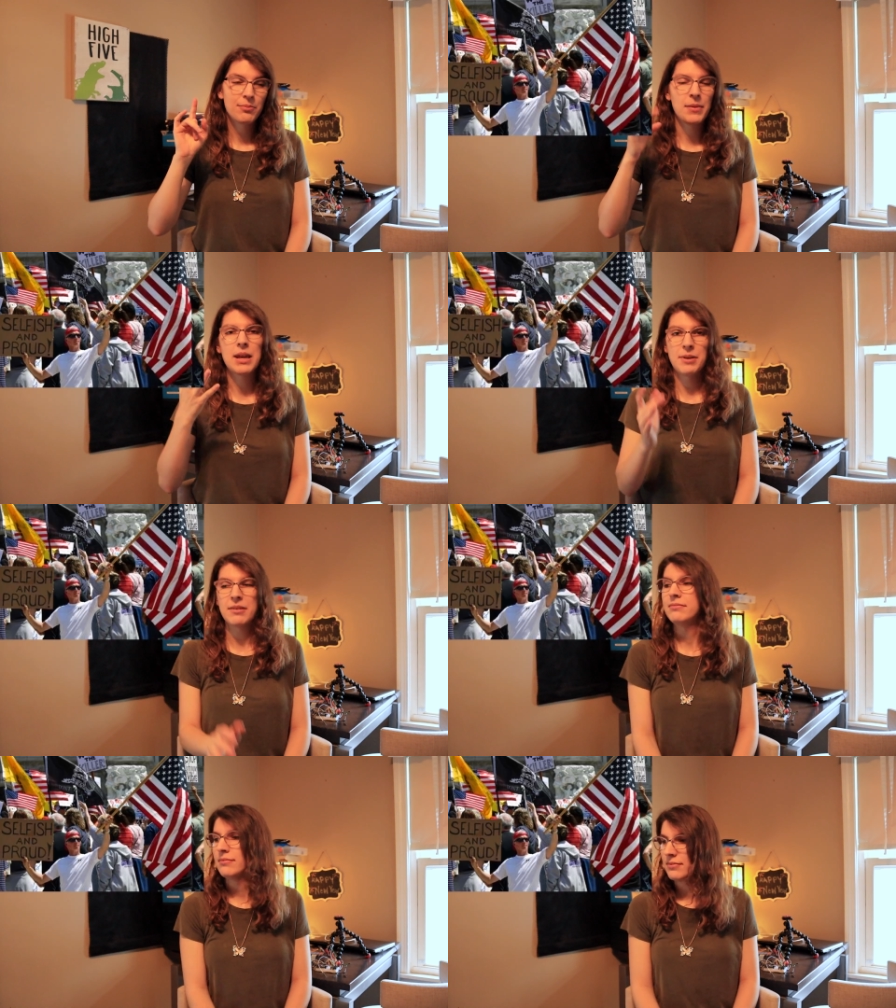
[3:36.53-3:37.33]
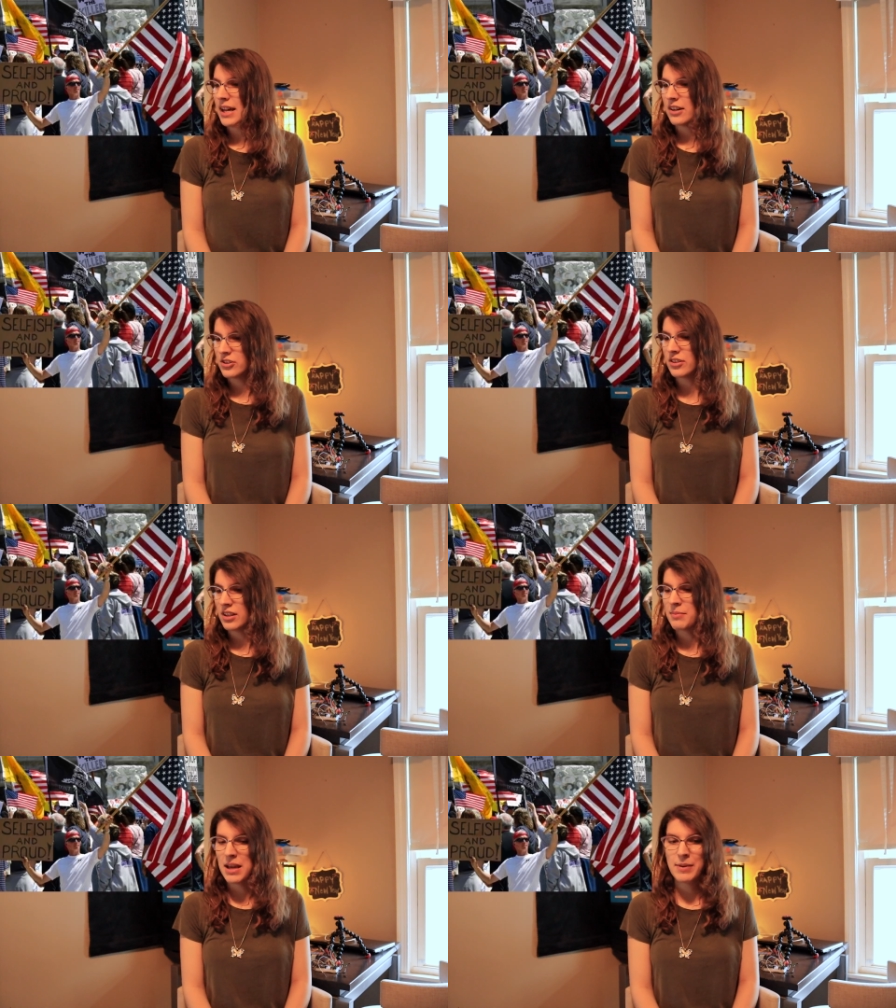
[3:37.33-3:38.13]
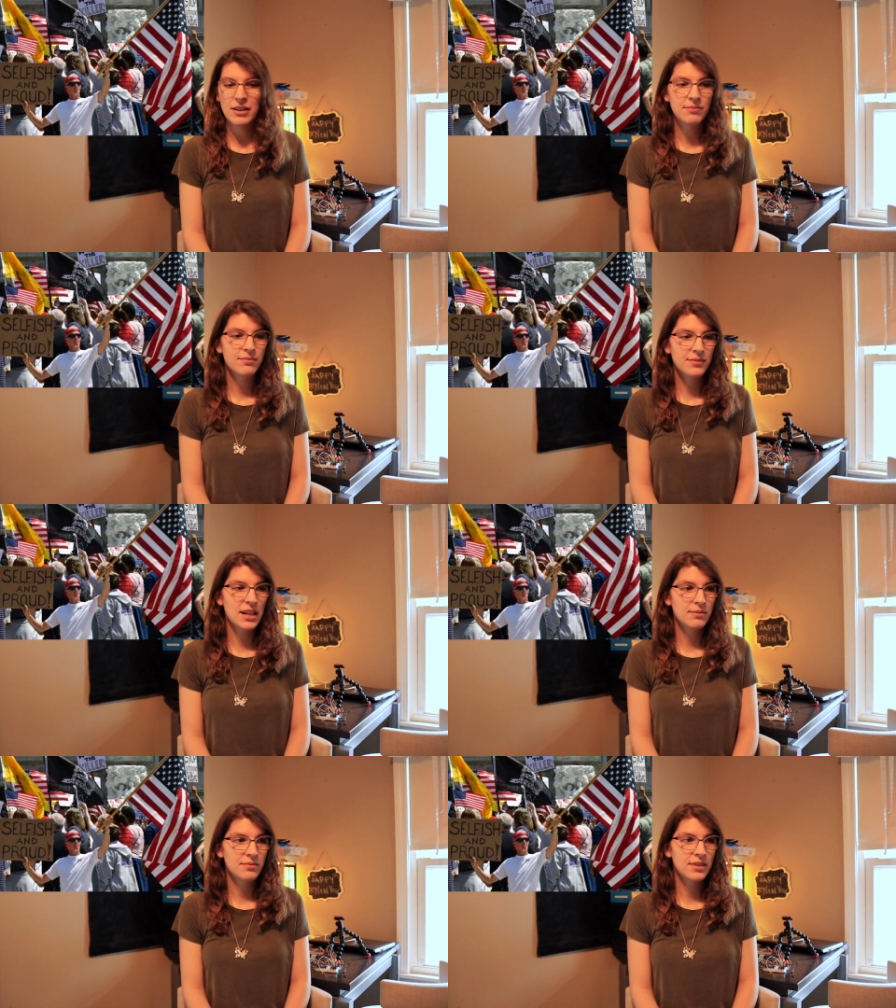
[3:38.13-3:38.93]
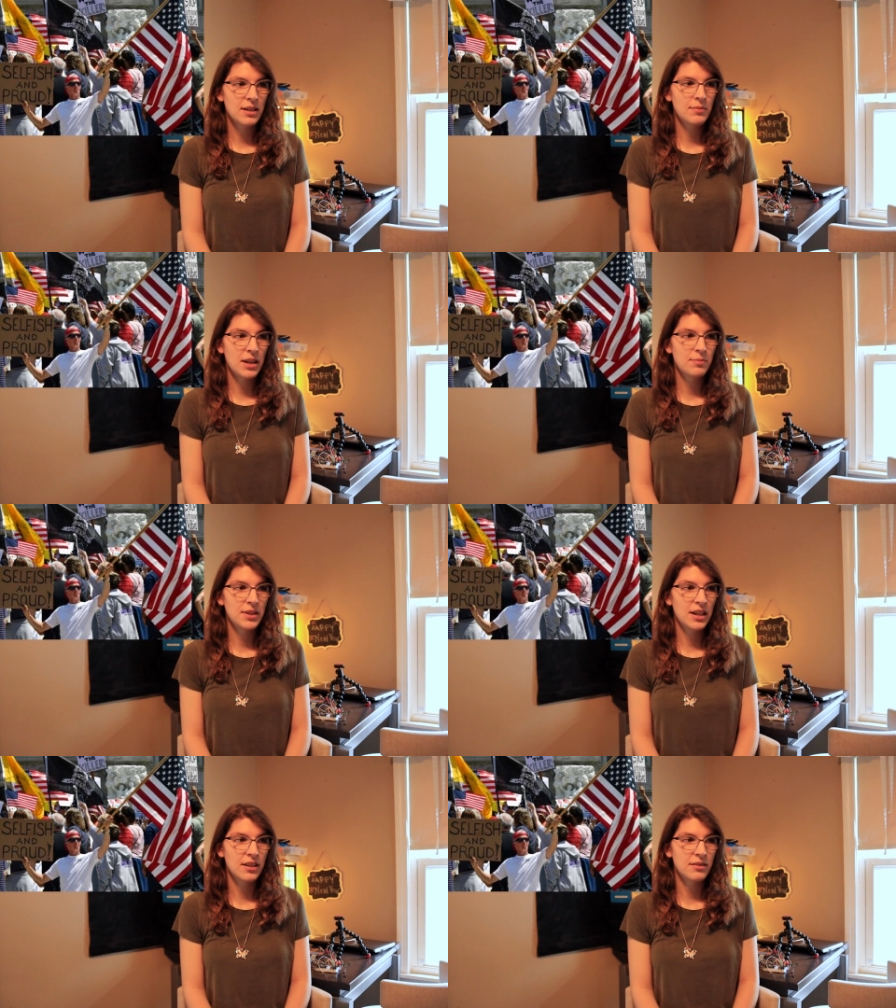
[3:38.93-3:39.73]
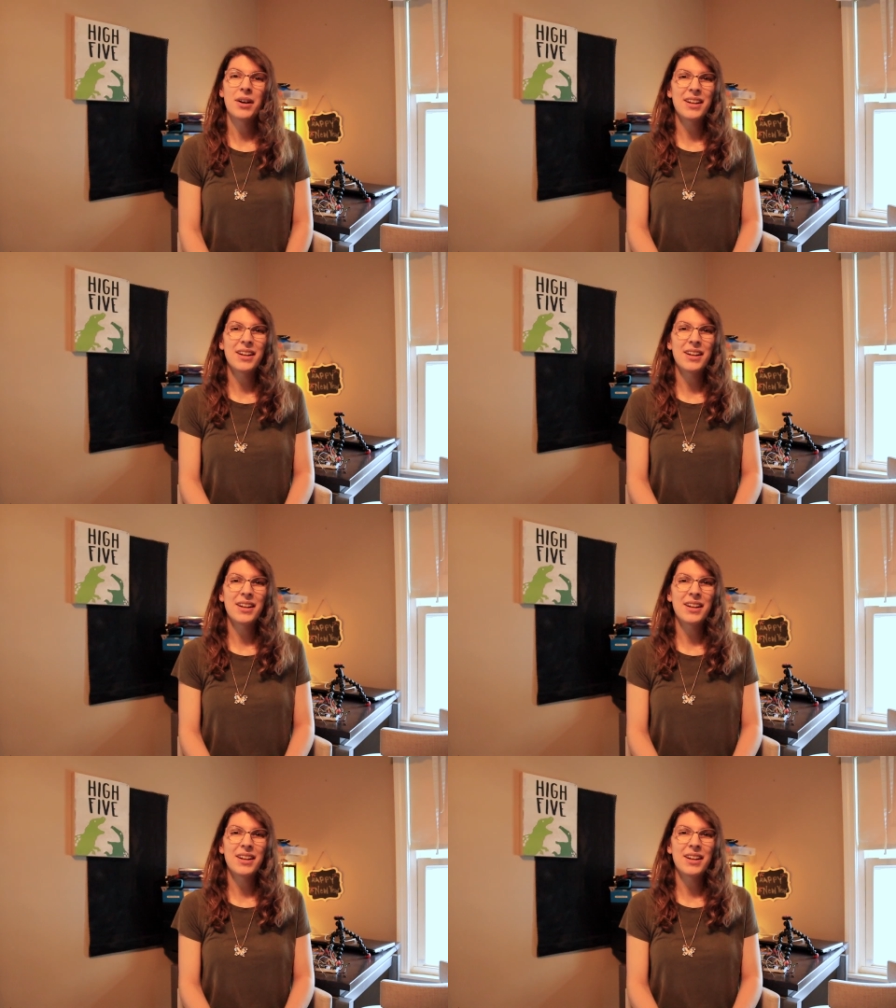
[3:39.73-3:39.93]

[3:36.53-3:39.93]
maybe, actually maybe, that, that might be it.